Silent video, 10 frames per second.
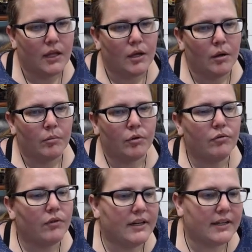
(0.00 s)

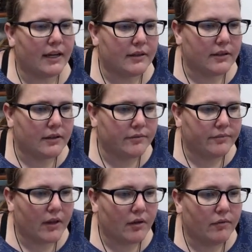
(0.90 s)
Proofreading dialogue.
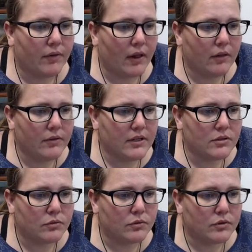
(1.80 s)
Follow these
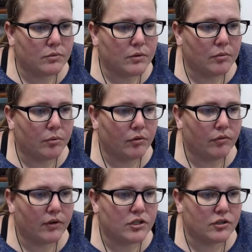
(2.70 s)
rules when you
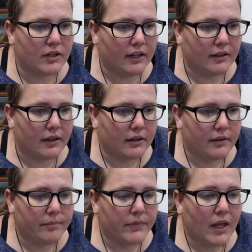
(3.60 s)
proofread your dialogue.
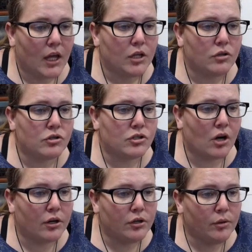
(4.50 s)
You start
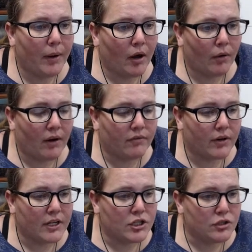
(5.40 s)
a new paragraph for
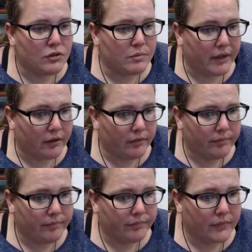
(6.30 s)
each new speaker.
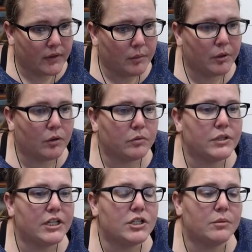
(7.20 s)
You put
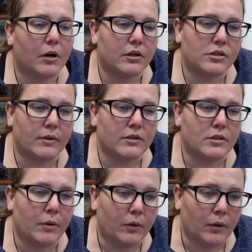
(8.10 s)
quotation marks around
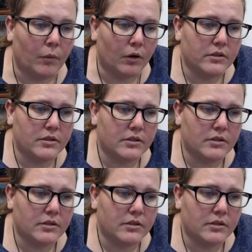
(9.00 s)
spoken words.